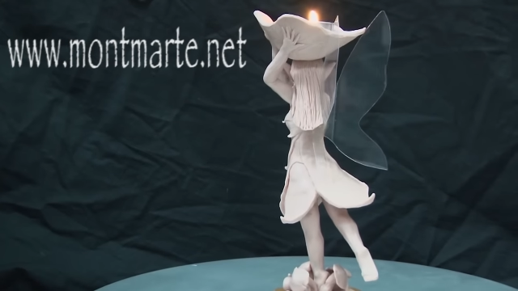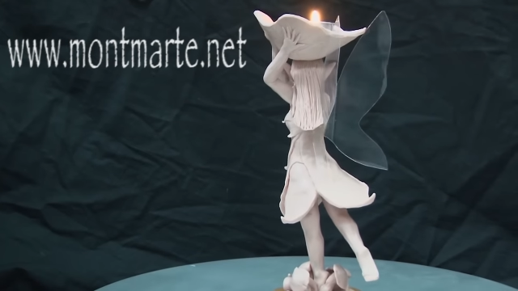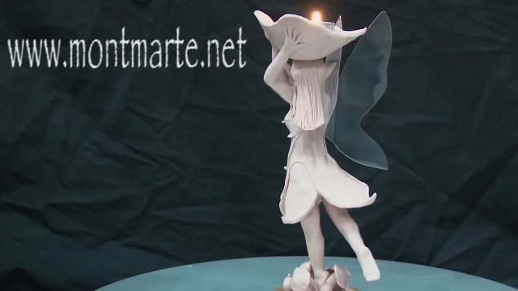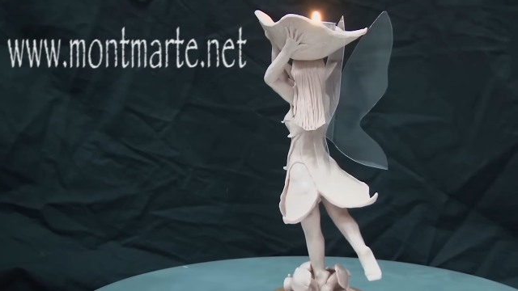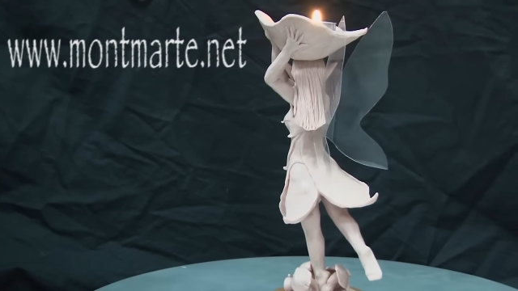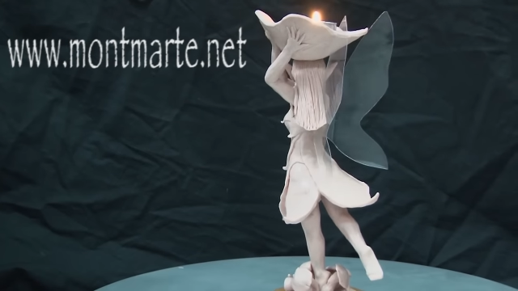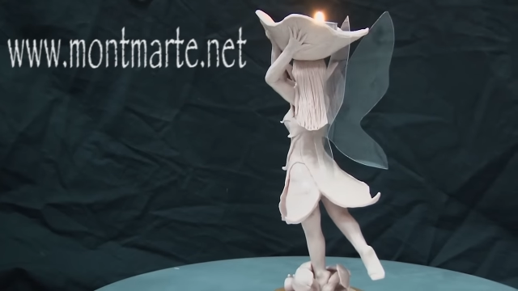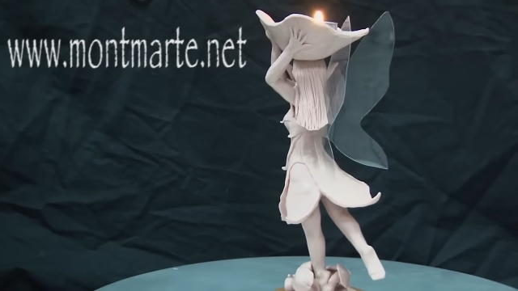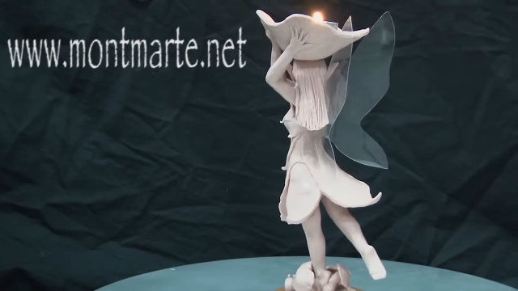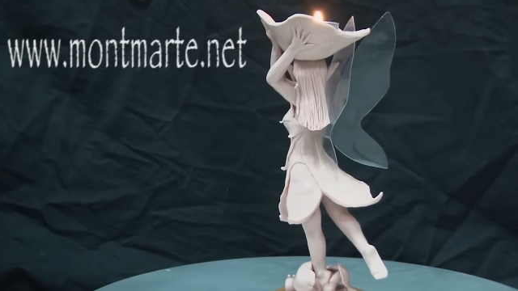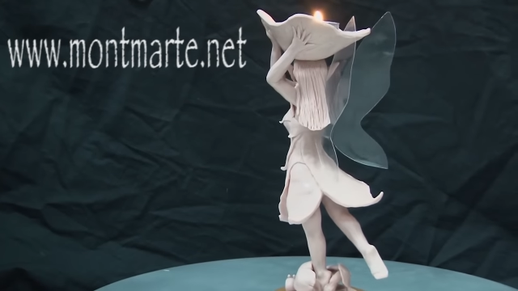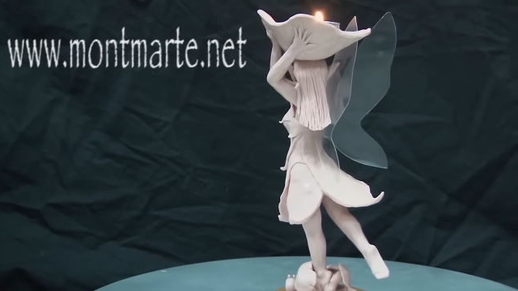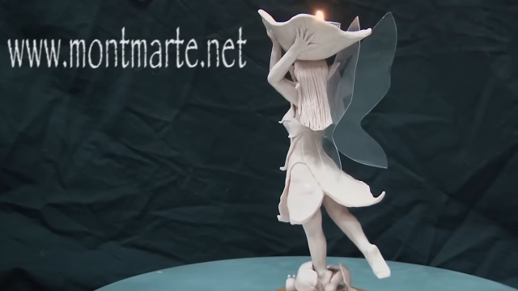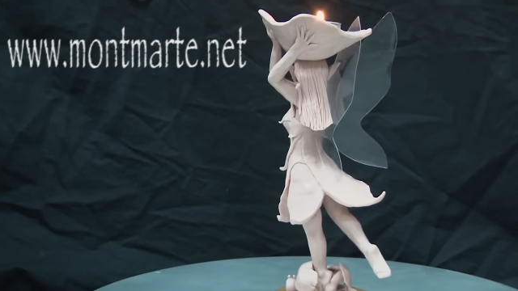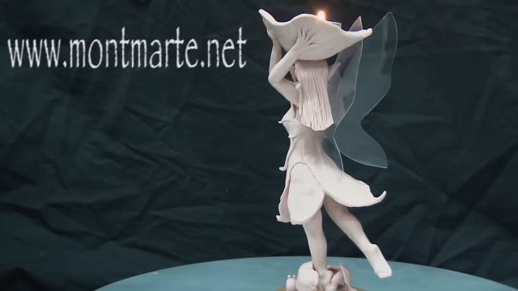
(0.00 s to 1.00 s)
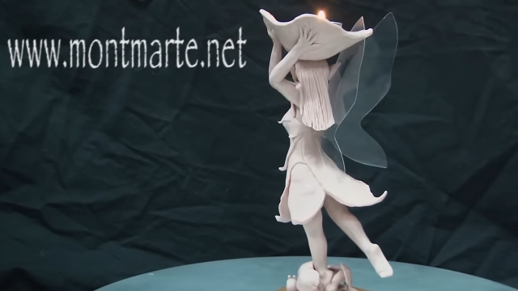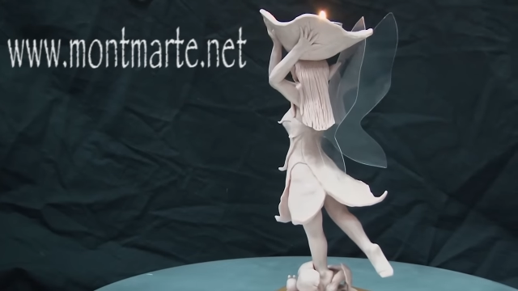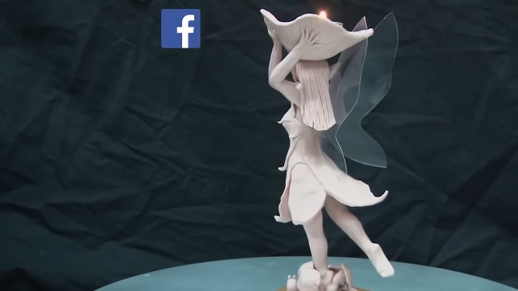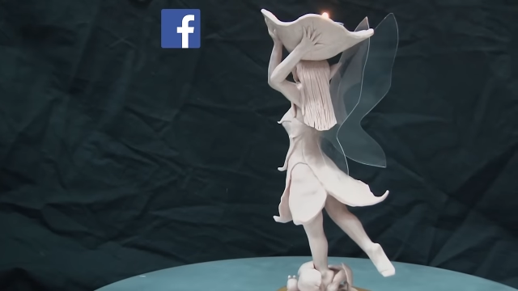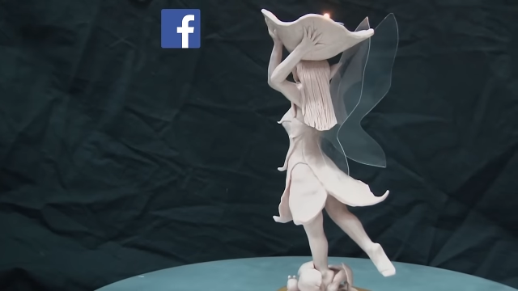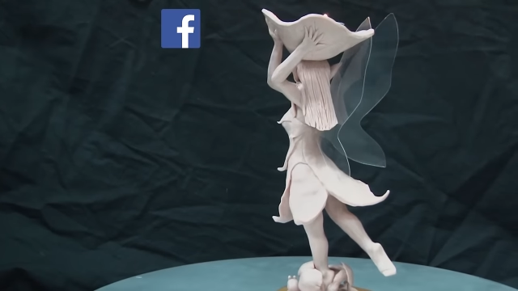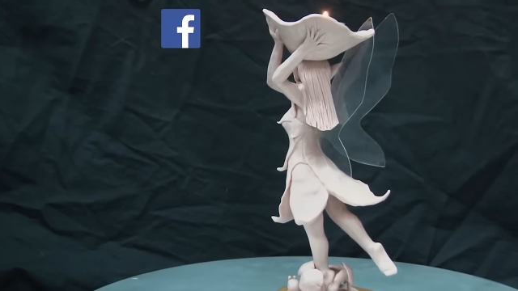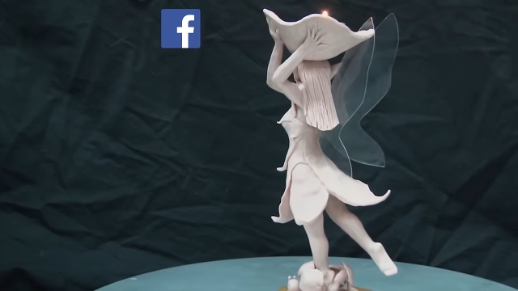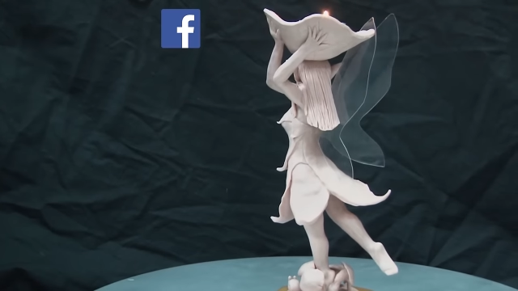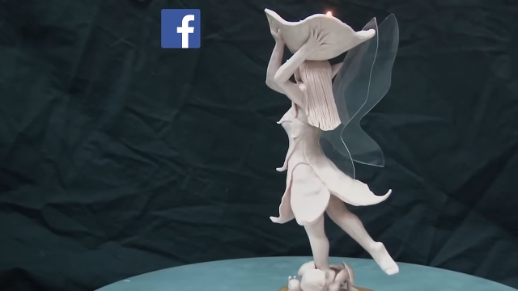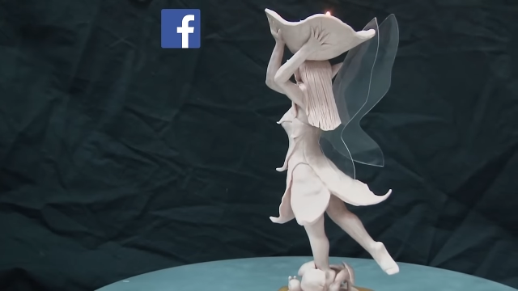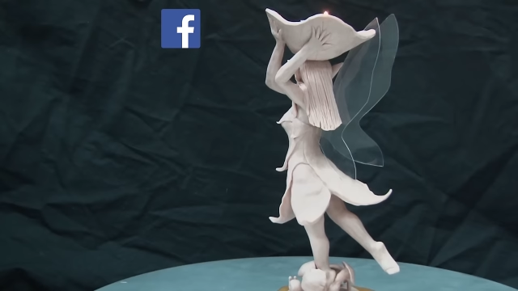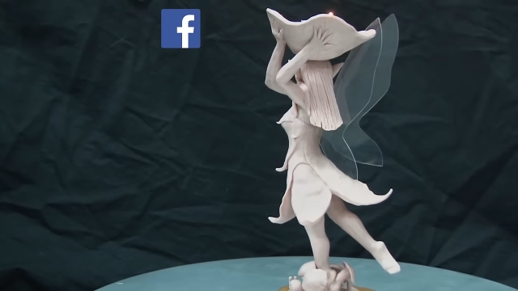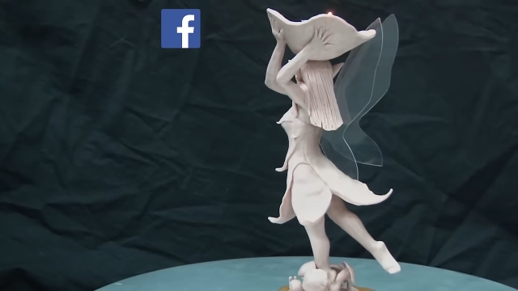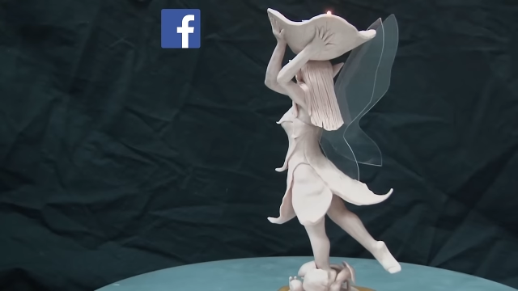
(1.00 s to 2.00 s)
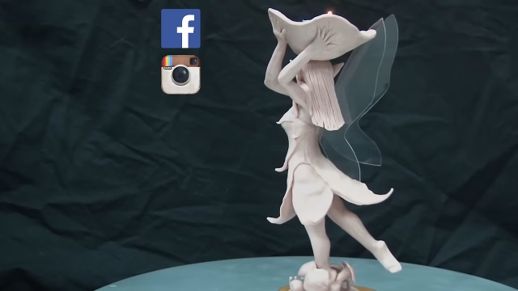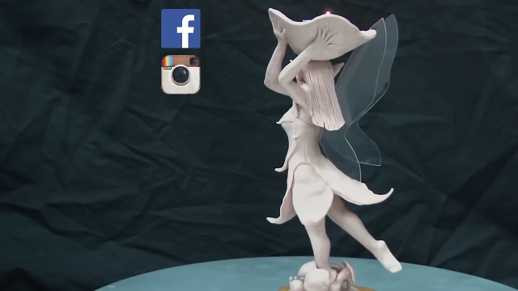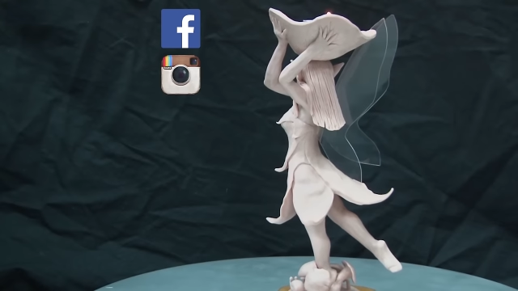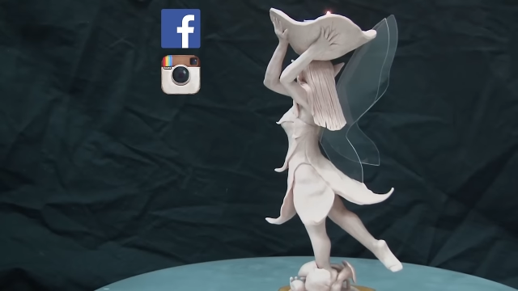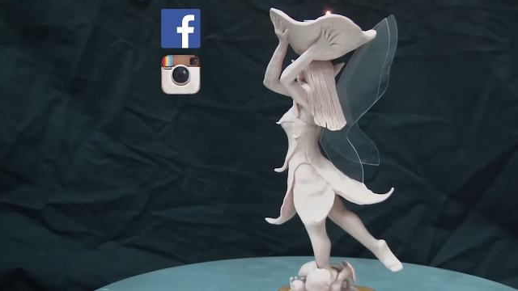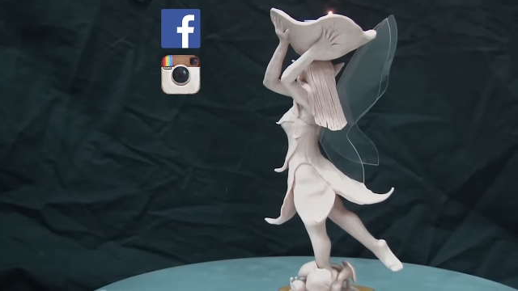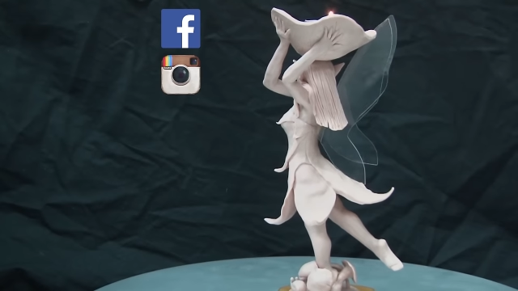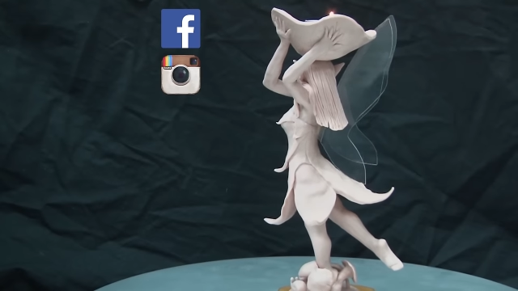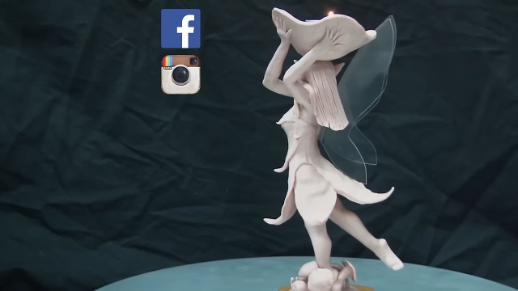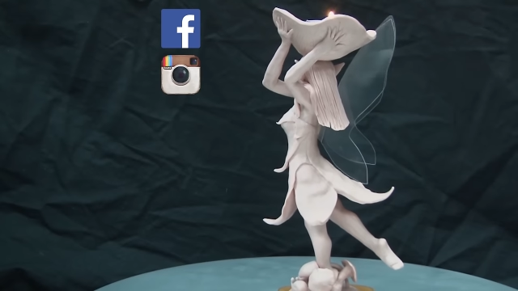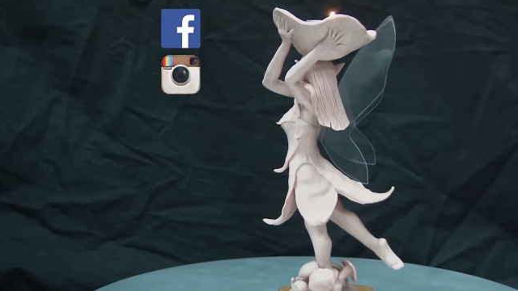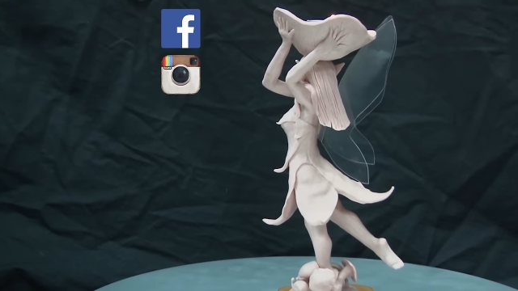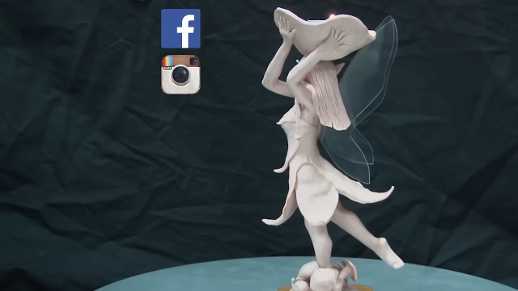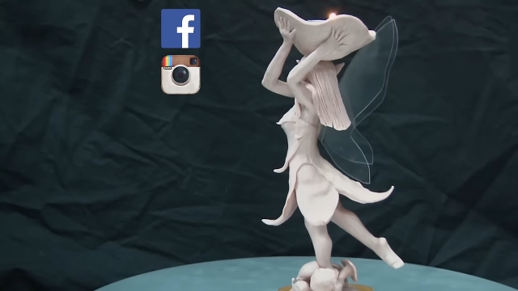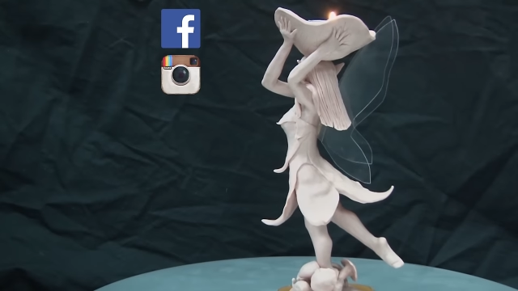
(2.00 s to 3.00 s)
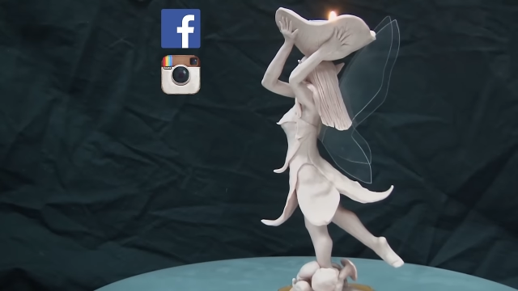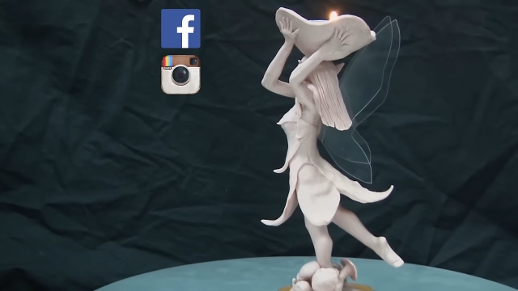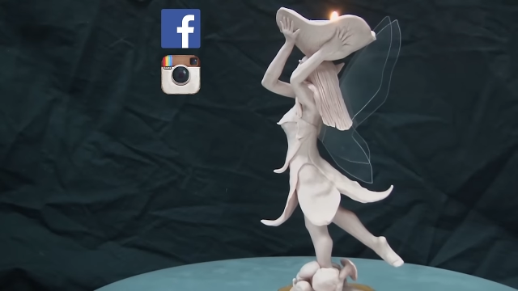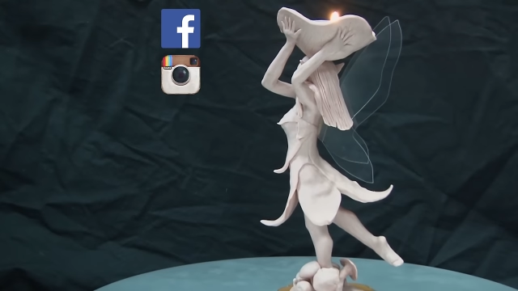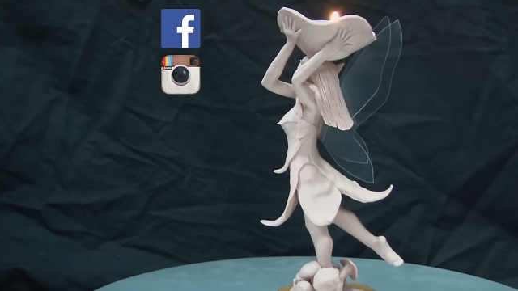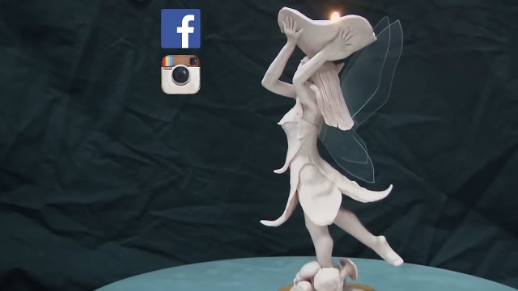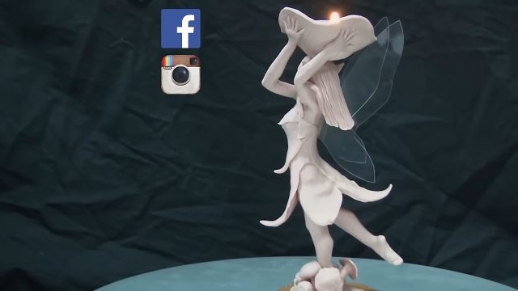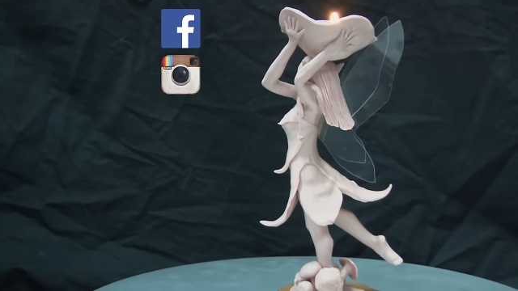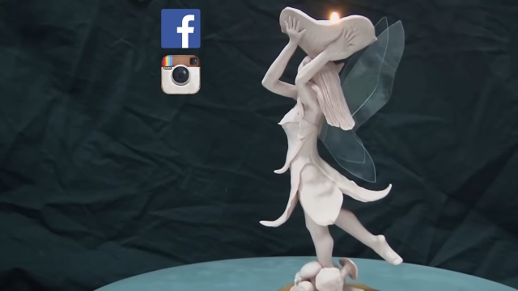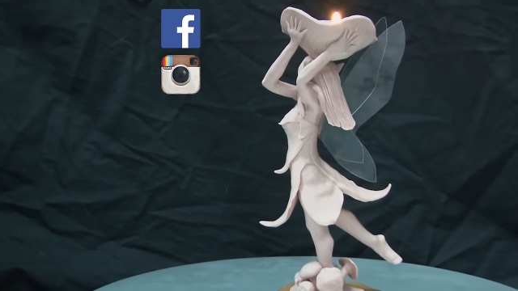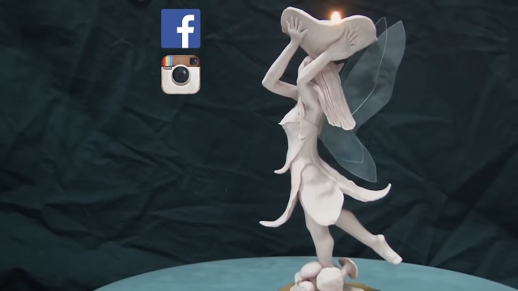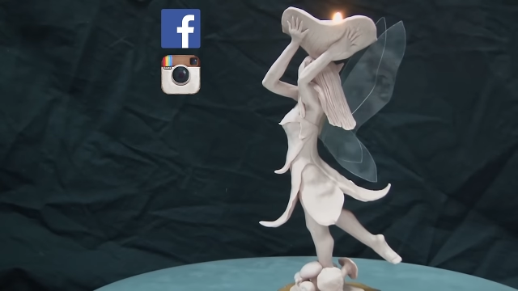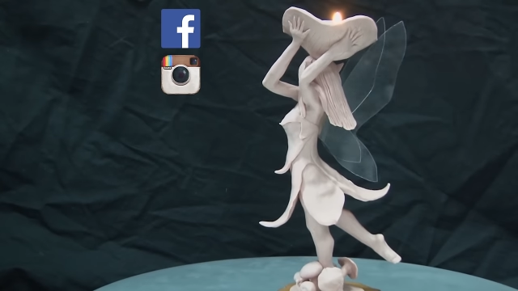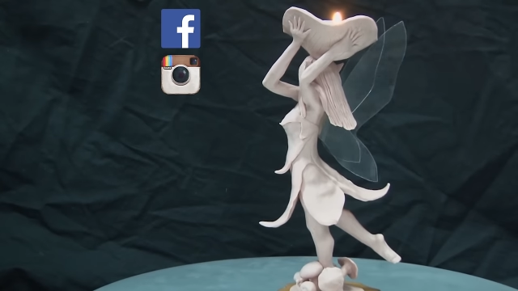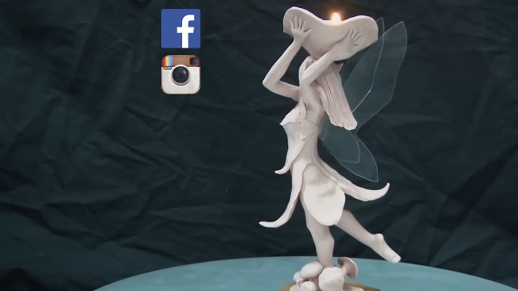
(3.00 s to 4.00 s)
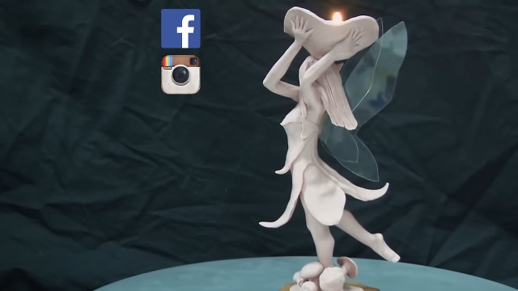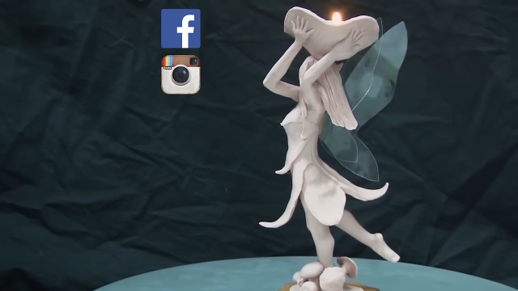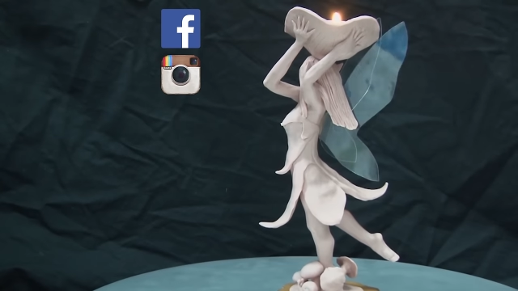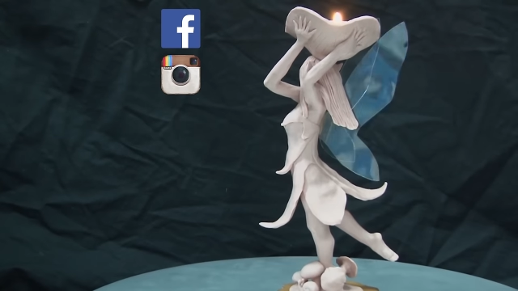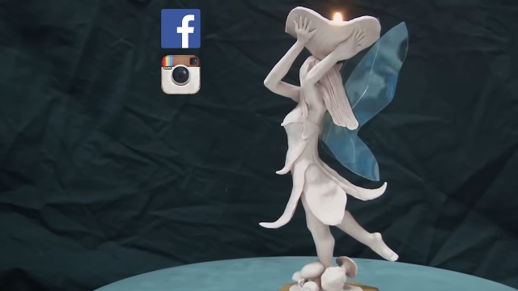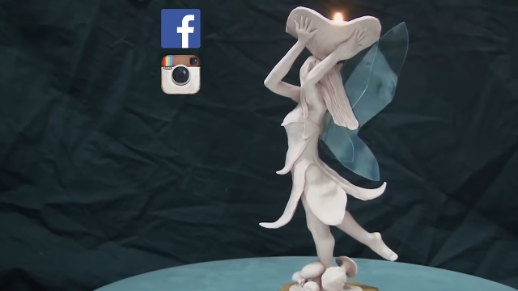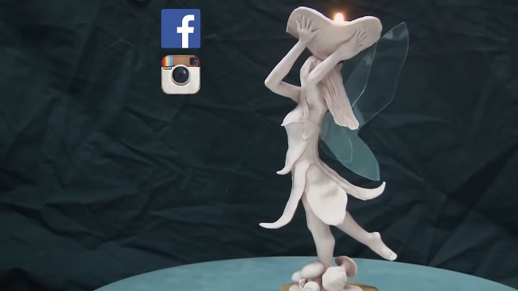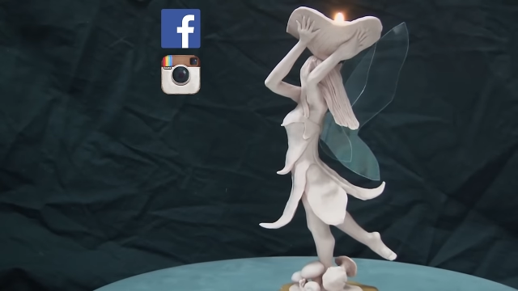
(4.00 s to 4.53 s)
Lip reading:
[unreadable: no face in view]